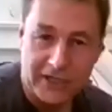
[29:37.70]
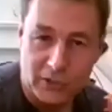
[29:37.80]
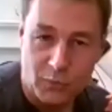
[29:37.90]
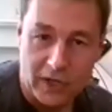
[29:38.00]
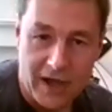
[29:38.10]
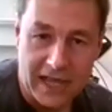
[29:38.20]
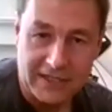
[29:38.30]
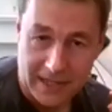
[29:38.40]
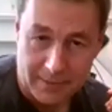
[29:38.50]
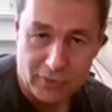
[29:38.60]
your one eye
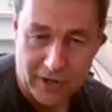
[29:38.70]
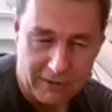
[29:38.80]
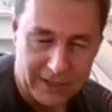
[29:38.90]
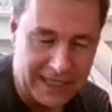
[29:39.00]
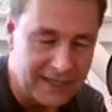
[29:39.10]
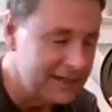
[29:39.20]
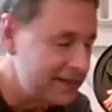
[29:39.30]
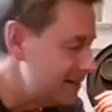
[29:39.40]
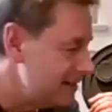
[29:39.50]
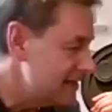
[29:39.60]
temporarily.
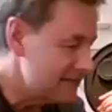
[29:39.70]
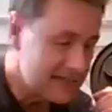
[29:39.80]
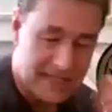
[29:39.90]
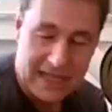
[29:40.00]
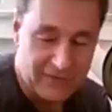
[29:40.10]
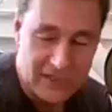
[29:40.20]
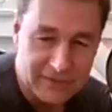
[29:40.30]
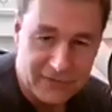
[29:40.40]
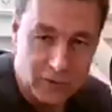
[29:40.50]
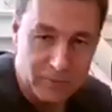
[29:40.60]
It's say if it's a
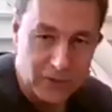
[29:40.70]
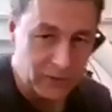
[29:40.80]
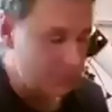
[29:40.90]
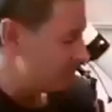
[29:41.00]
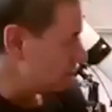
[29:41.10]
full moon, if